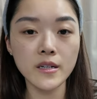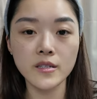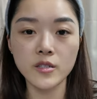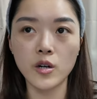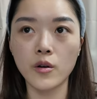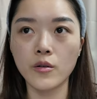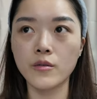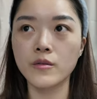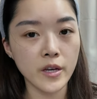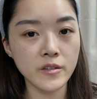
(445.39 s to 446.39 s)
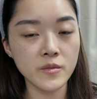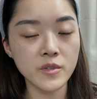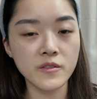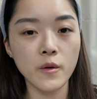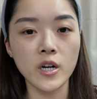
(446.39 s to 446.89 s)
So thank you so
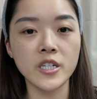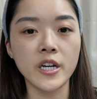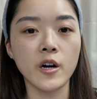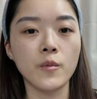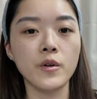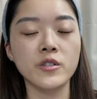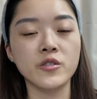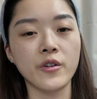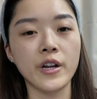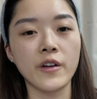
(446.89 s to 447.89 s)
much for watching. I hope you enjoyed.